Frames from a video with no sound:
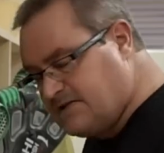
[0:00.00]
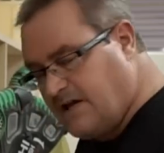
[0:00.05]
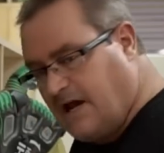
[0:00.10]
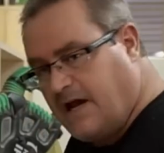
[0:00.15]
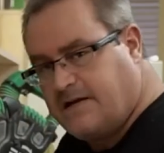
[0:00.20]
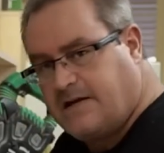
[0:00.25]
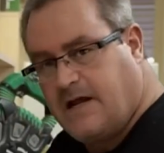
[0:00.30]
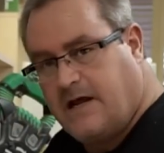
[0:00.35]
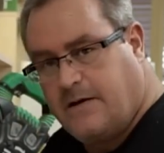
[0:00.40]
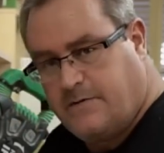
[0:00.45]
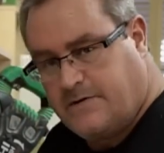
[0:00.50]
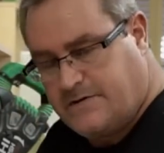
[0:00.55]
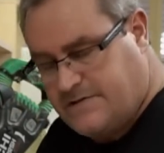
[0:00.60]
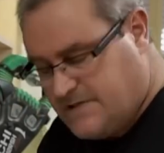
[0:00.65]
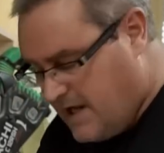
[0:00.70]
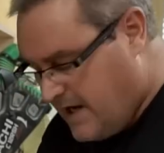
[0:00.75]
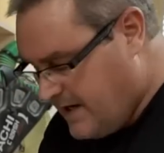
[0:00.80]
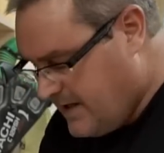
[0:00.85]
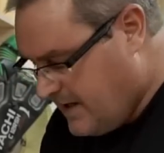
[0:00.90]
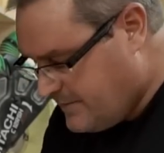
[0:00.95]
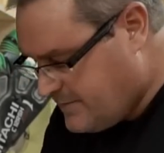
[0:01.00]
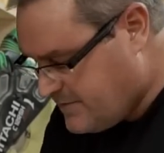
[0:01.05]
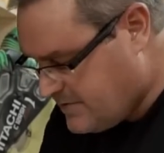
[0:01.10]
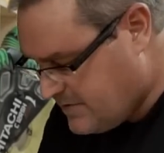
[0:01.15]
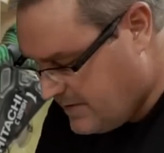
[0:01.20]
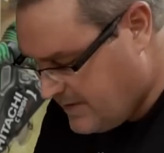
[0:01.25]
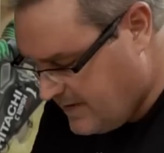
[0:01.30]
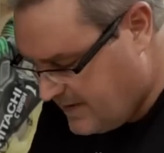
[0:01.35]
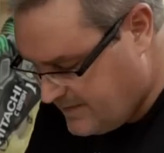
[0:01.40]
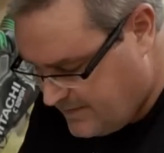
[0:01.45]
side tables line up
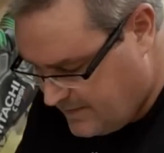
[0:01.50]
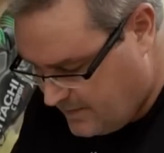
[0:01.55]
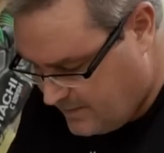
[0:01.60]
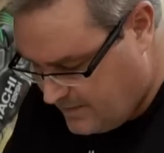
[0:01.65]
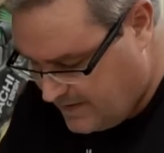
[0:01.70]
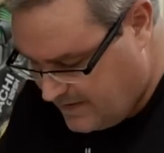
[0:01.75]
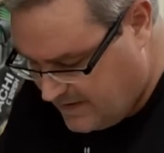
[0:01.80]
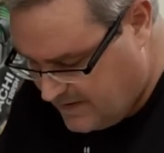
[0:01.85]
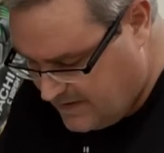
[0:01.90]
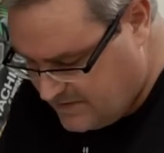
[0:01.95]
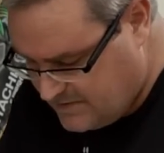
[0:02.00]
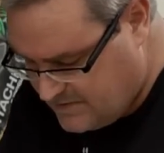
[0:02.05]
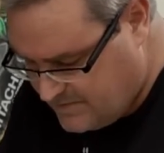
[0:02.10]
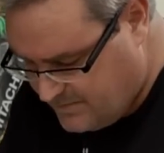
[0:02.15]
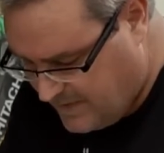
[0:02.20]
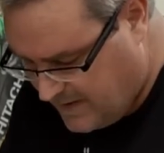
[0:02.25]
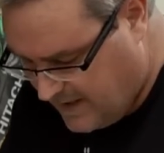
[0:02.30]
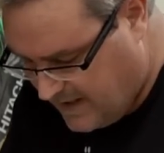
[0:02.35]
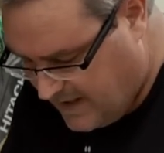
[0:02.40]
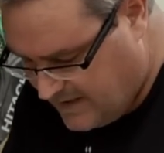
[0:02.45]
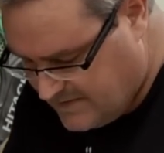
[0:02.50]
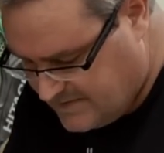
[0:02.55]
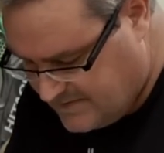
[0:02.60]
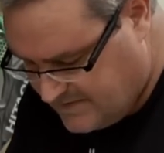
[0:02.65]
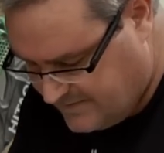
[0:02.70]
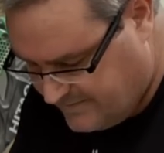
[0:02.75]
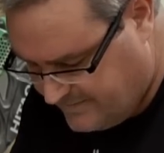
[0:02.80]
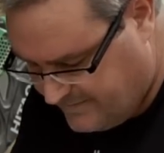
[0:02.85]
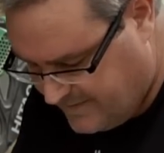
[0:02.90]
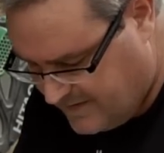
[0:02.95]
so that they're 1 inch past
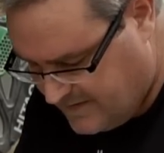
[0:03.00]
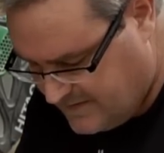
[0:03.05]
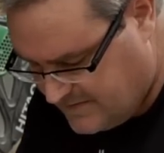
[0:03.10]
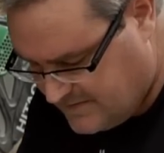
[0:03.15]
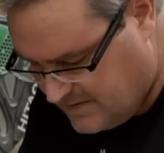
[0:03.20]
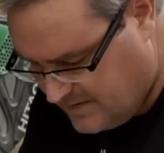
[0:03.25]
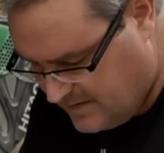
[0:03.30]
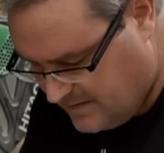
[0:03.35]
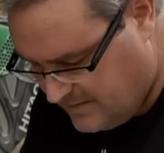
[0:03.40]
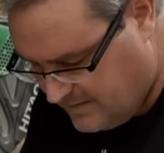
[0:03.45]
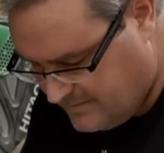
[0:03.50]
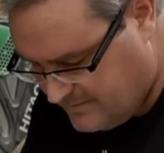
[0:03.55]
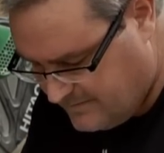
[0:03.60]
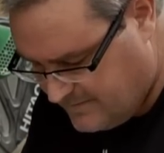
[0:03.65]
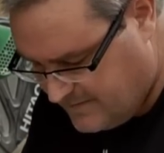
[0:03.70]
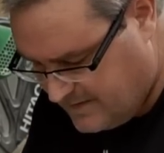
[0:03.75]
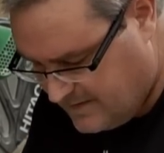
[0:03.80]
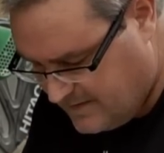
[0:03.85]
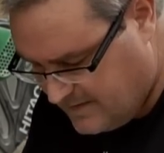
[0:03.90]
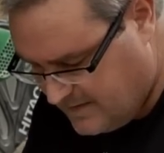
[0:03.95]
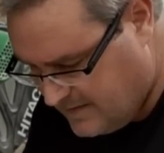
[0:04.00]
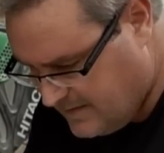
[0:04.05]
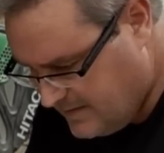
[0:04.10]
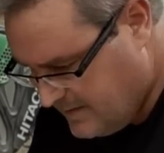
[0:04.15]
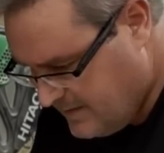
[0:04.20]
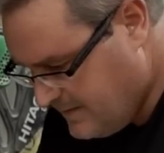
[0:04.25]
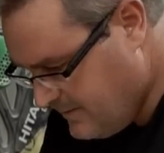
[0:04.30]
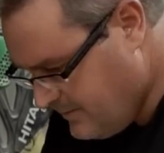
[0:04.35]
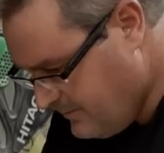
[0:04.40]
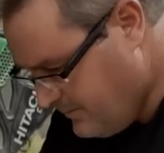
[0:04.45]
the face of the
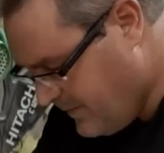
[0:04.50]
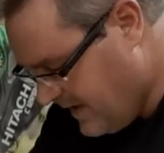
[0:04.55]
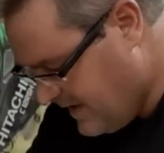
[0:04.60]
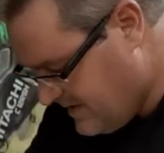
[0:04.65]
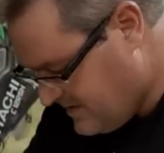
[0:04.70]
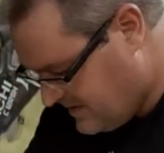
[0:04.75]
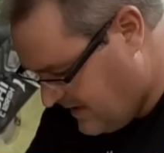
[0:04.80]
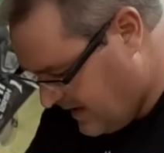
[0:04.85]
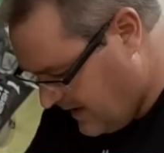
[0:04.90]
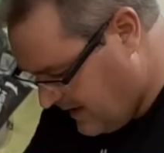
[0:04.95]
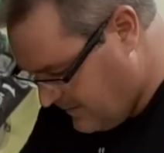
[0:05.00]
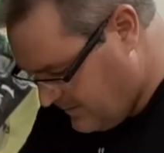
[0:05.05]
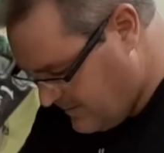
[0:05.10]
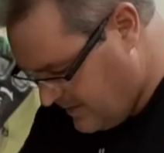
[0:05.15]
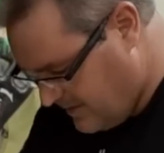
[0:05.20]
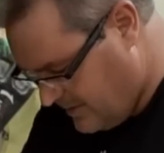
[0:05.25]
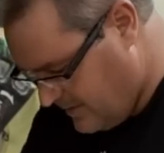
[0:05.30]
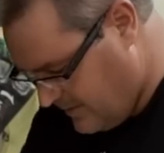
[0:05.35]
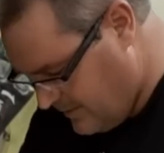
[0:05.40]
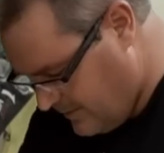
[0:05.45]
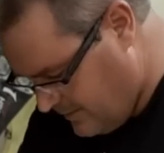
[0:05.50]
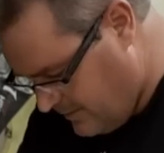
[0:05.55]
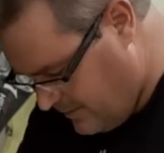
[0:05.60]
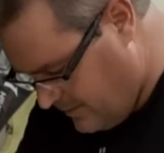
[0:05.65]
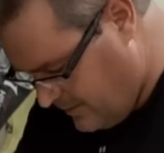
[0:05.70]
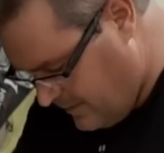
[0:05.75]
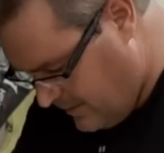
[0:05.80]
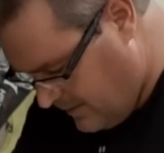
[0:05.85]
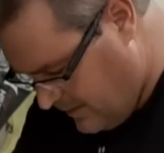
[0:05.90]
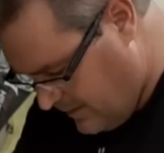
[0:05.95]
base cabinet here.
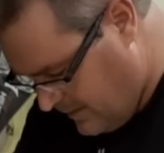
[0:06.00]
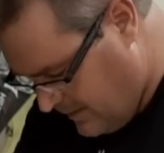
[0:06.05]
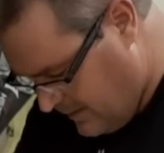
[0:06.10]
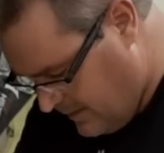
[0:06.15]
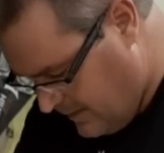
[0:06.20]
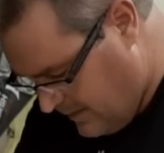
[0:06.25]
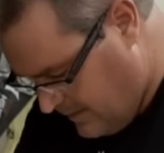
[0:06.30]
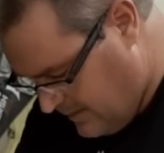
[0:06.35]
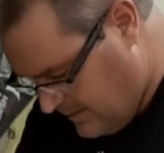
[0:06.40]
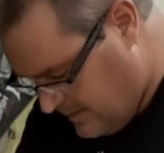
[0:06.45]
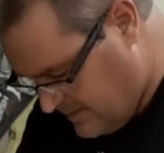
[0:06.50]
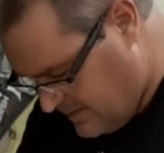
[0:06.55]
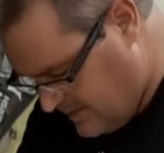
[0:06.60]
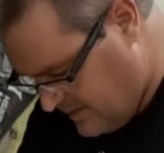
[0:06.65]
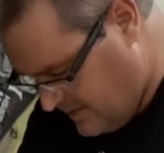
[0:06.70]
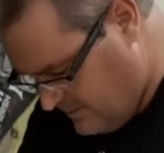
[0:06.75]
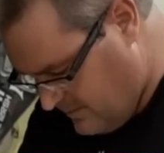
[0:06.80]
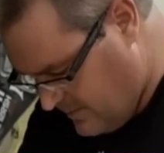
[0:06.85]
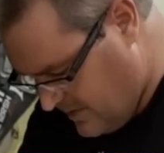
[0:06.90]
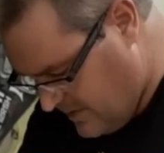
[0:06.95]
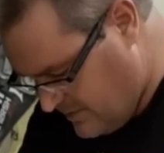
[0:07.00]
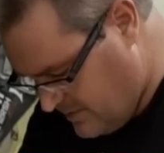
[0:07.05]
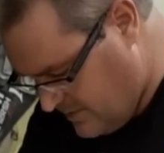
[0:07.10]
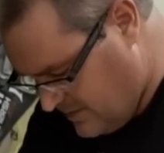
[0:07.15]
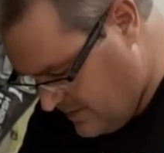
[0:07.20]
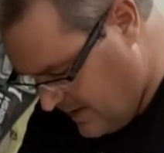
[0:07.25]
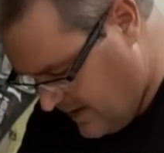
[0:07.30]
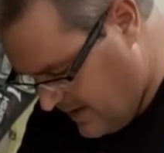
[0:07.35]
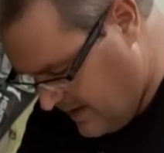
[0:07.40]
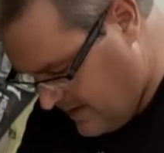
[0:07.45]
Just going to measure
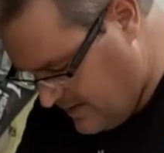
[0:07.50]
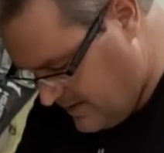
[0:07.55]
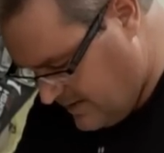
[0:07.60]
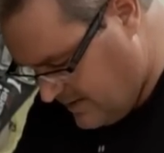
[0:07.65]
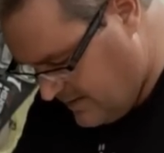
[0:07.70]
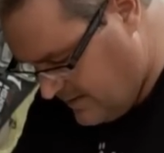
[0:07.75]
that.